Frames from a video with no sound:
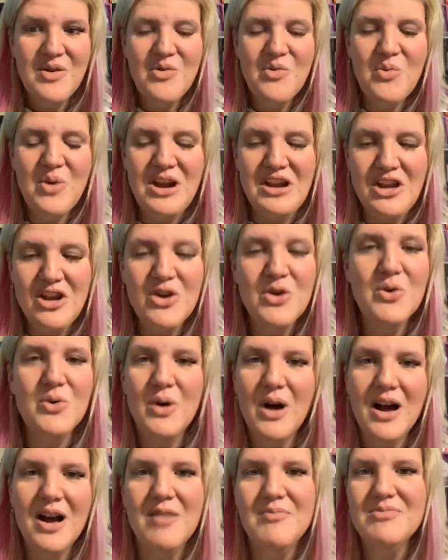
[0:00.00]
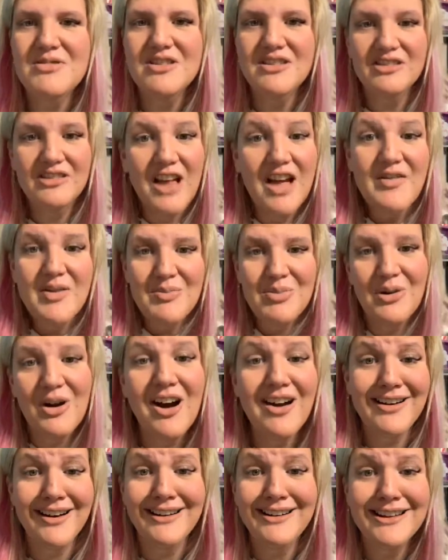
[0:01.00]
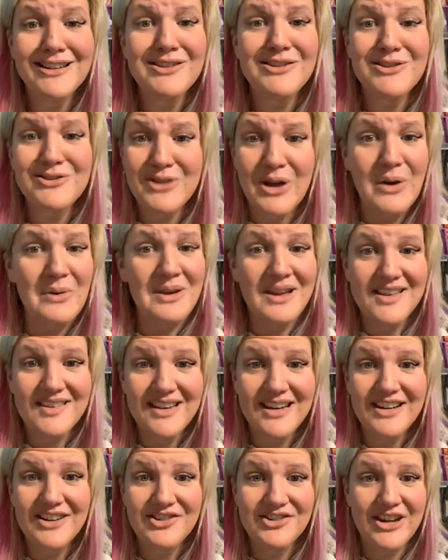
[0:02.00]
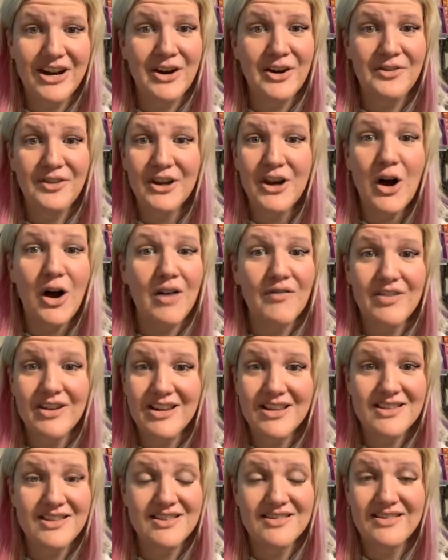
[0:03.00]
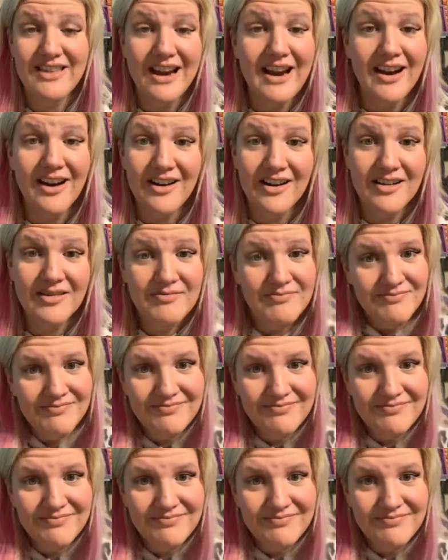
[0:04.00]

When you love a product, it's so easy to share and the confidence is there.